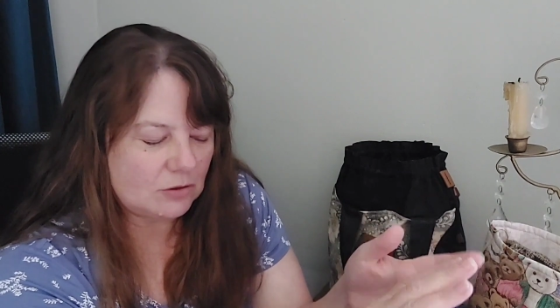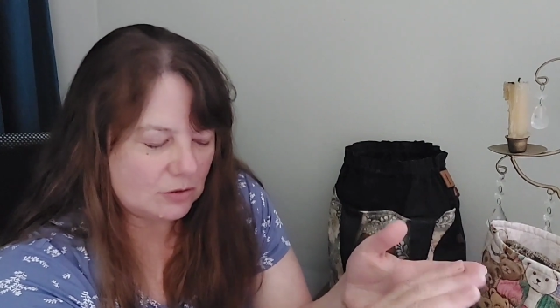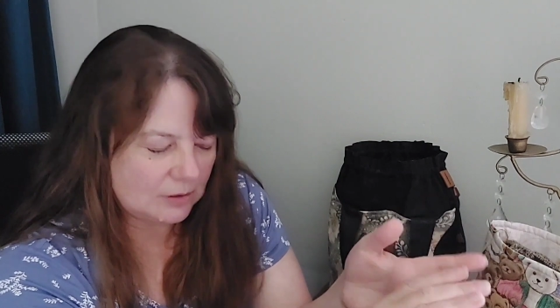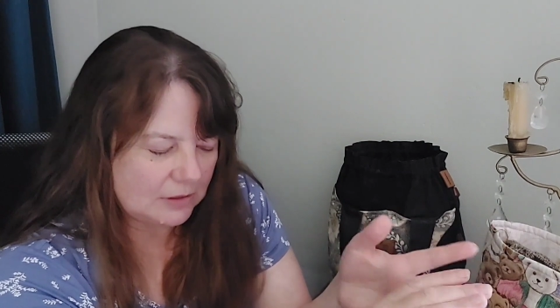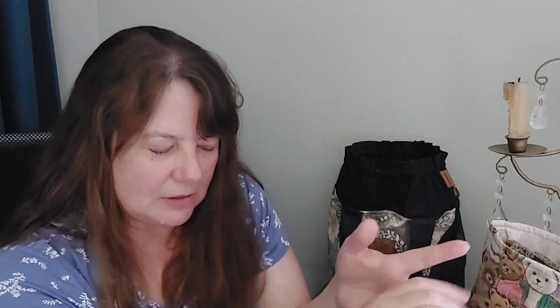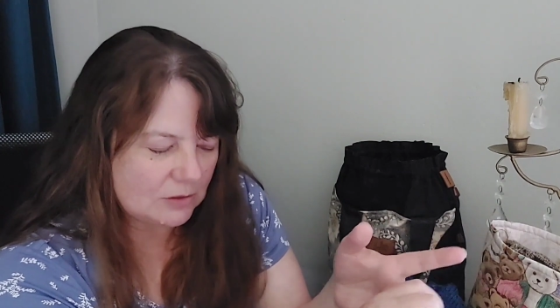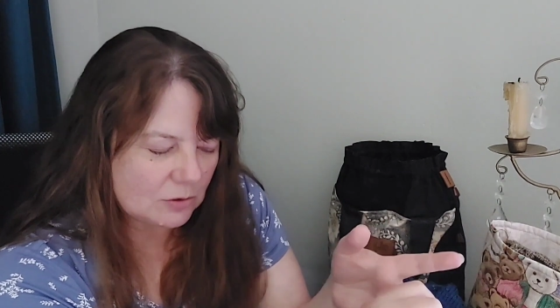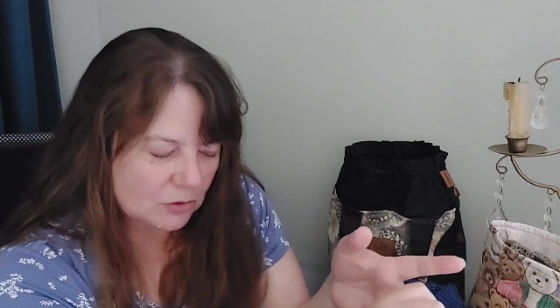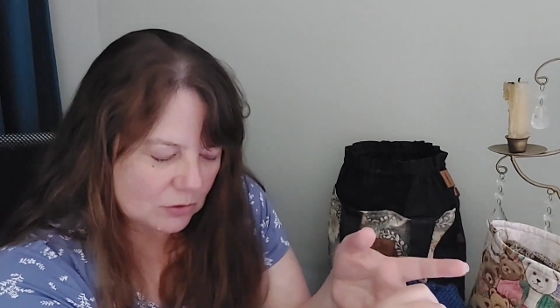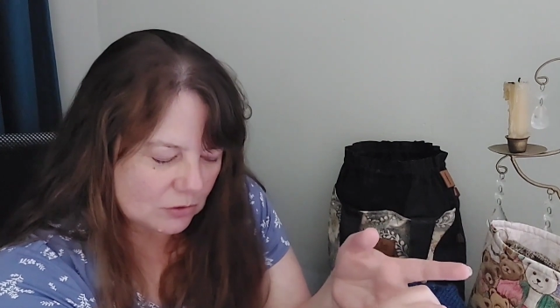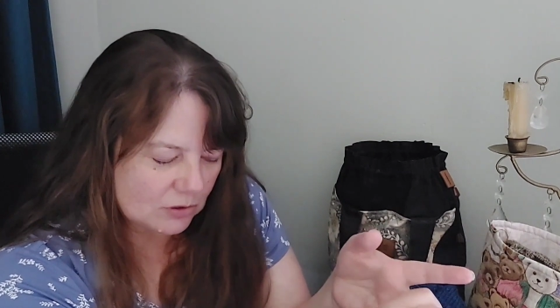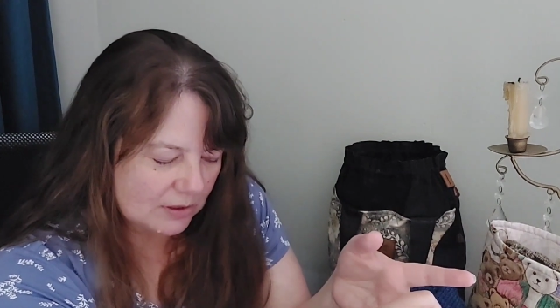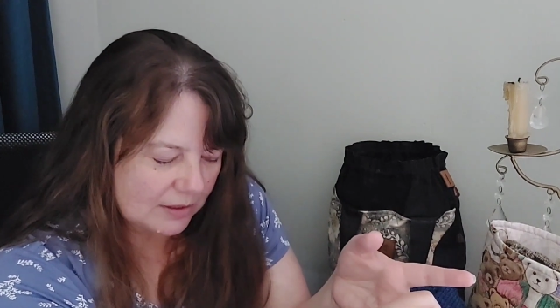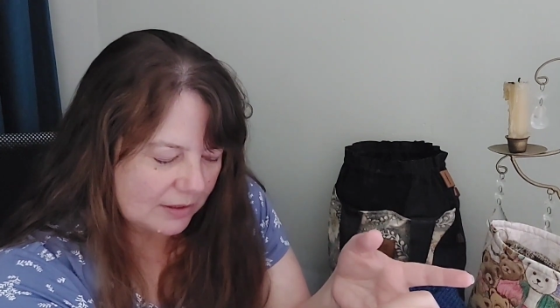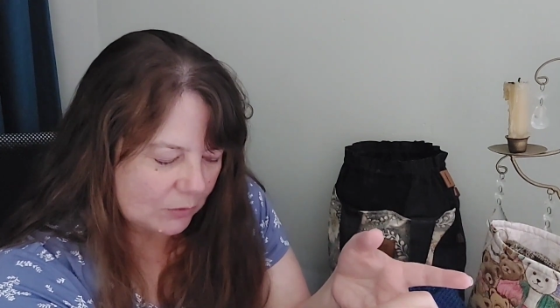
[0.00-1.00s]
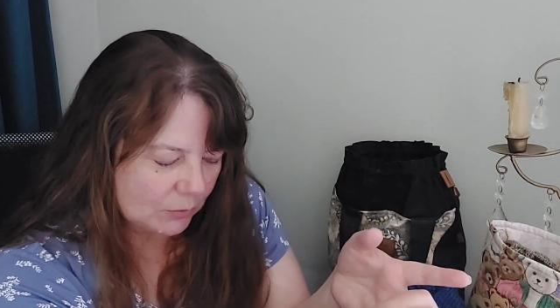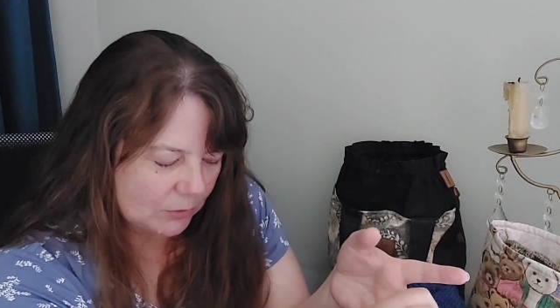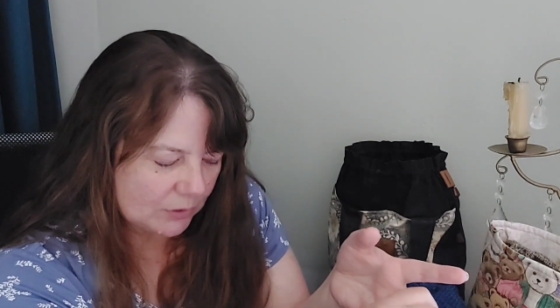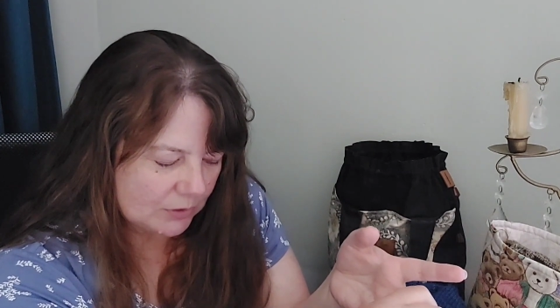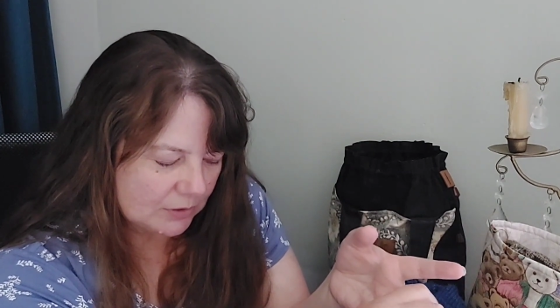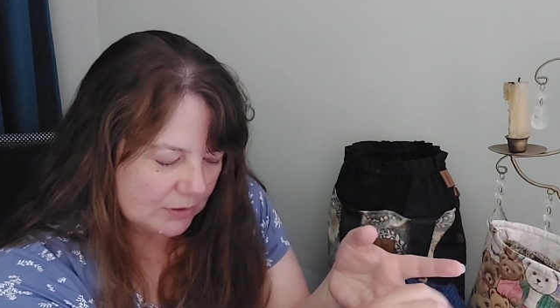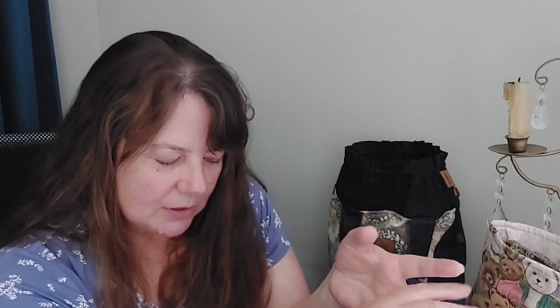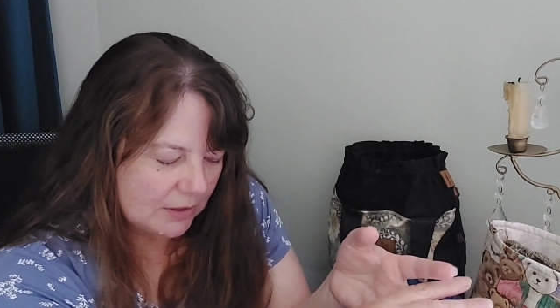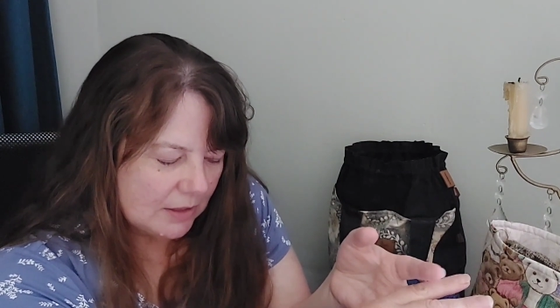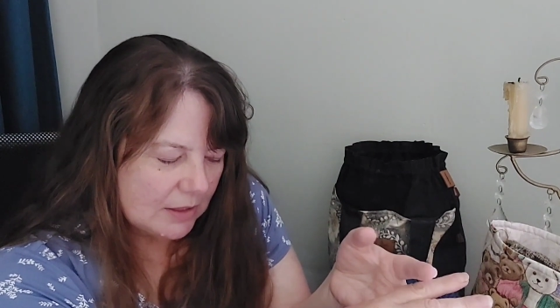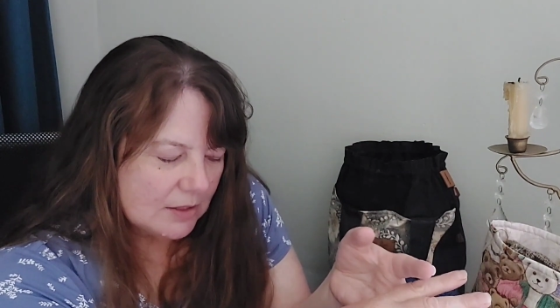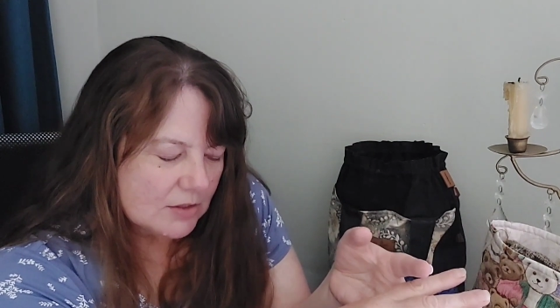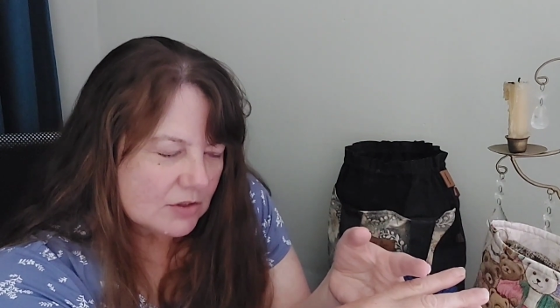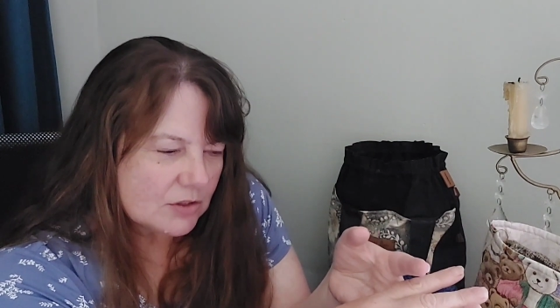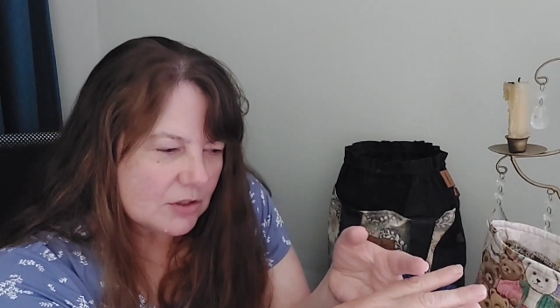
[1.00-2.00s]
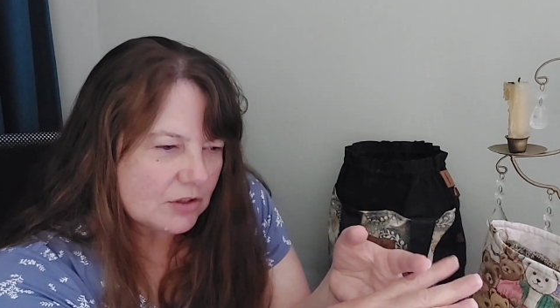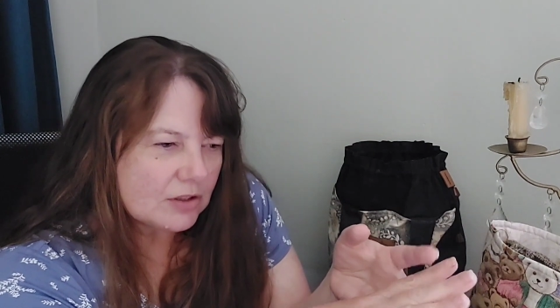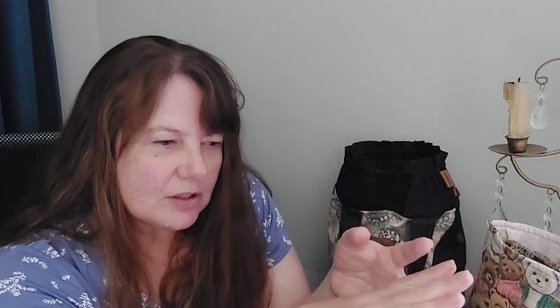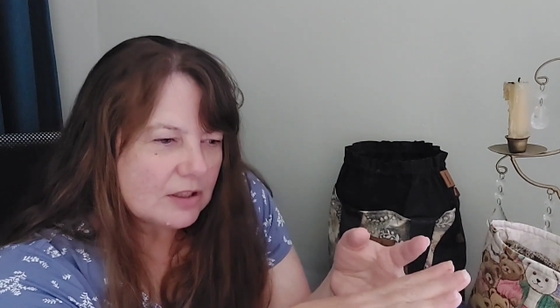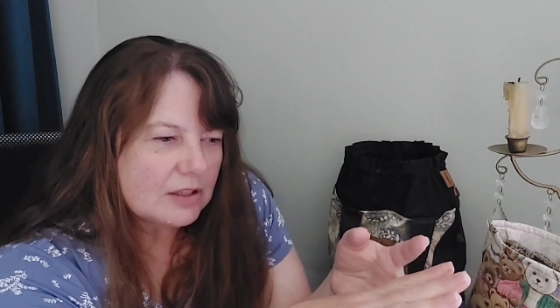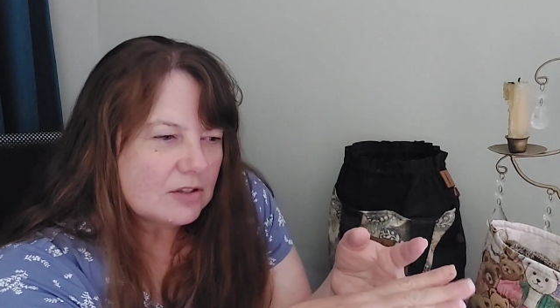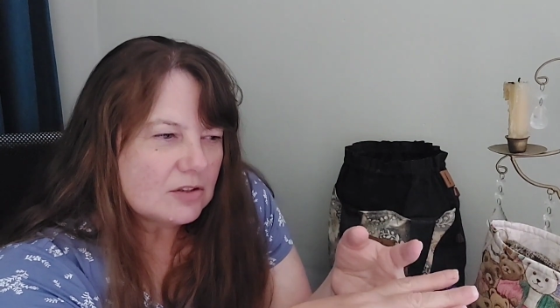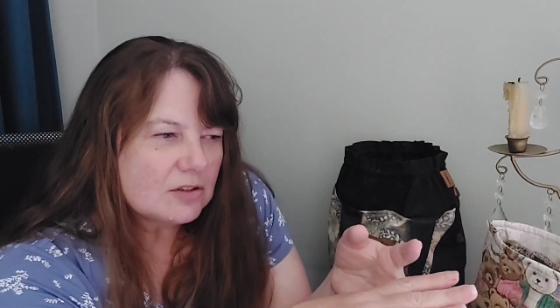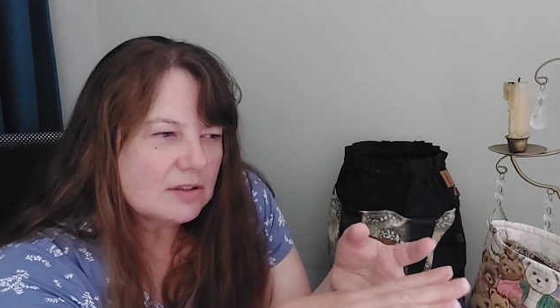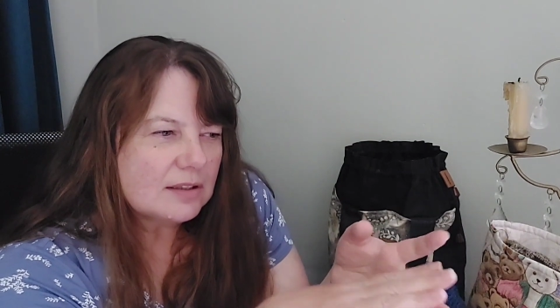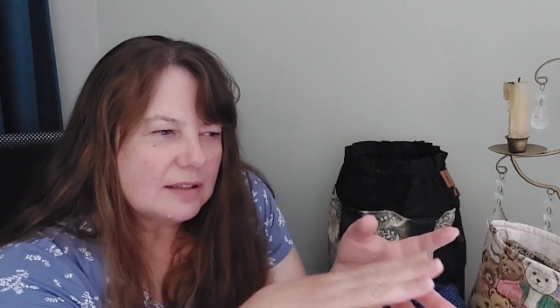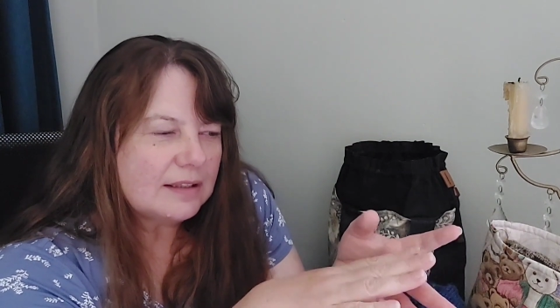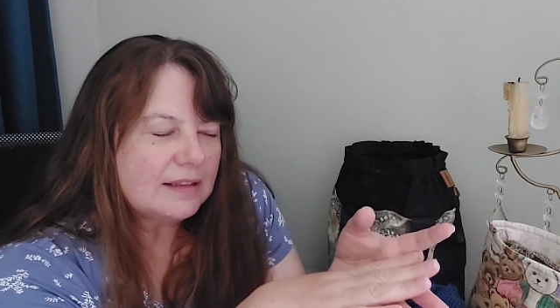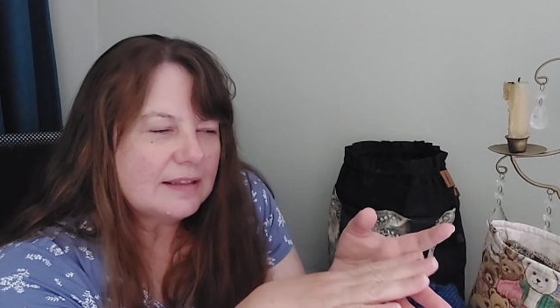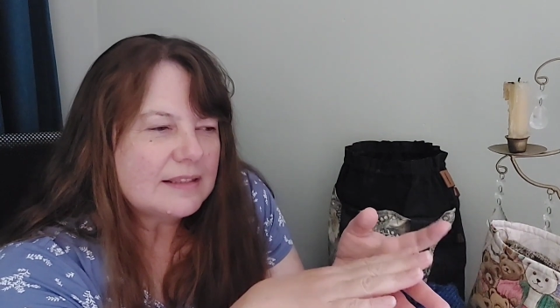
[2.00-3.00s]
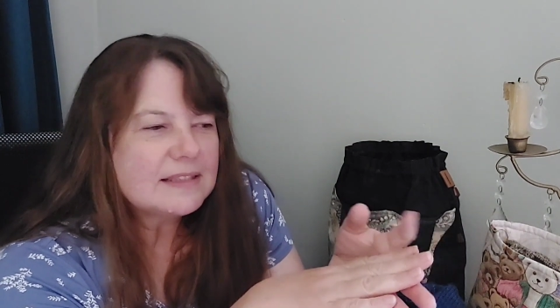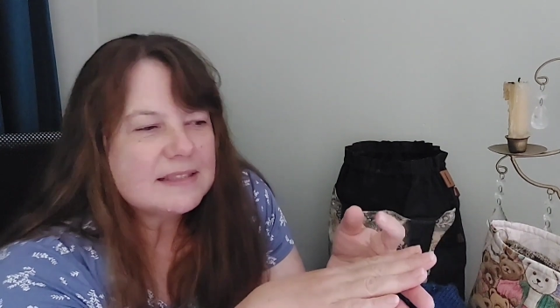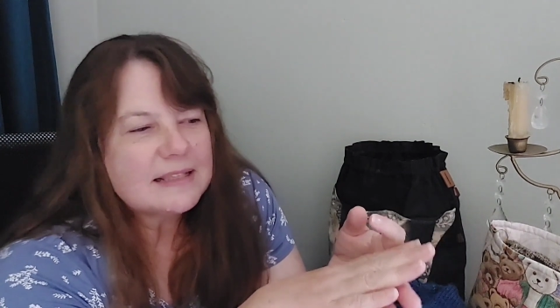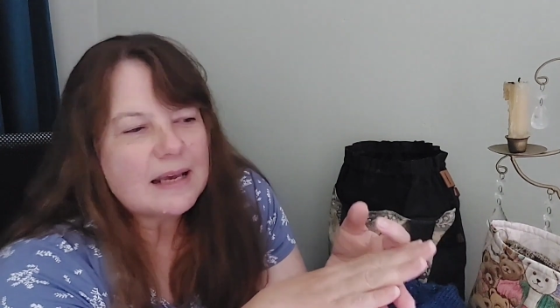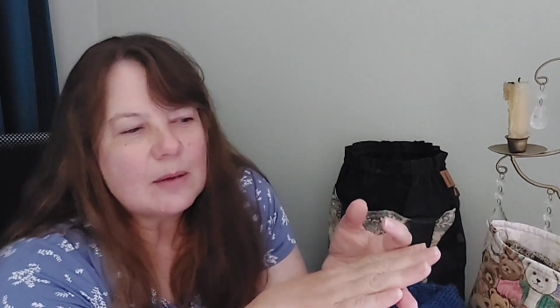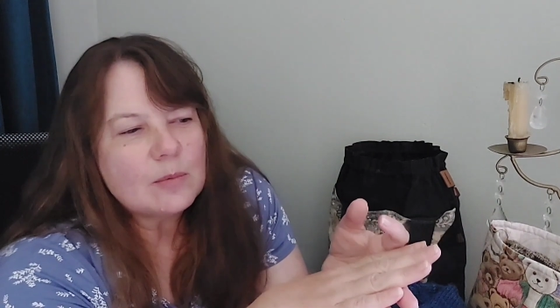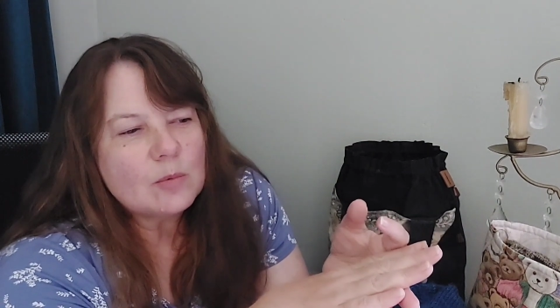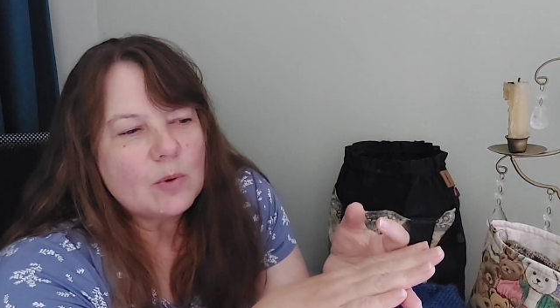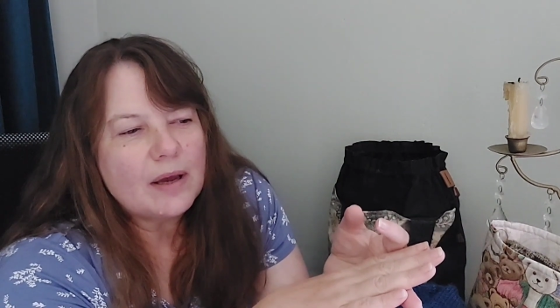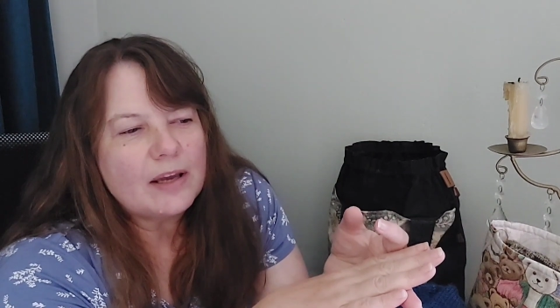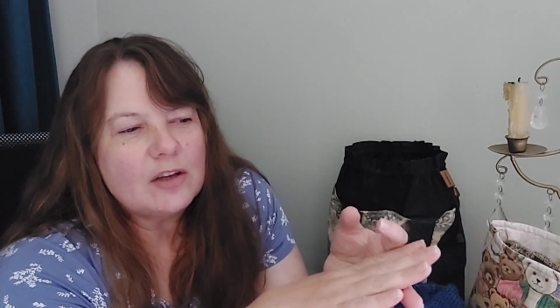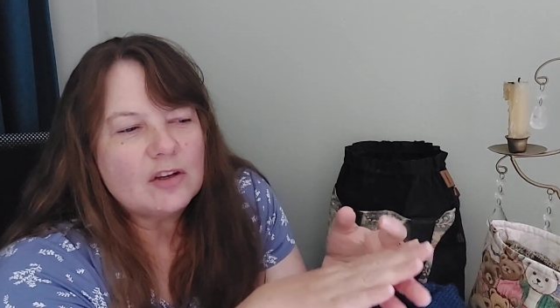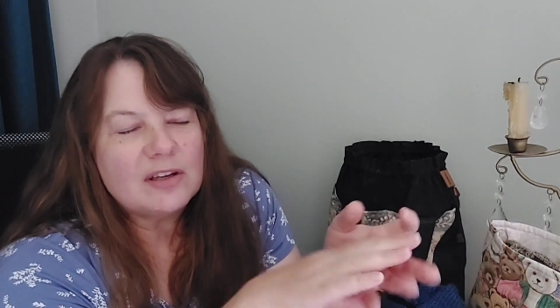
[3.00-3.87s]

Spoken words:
Let's use that word. So in the same way you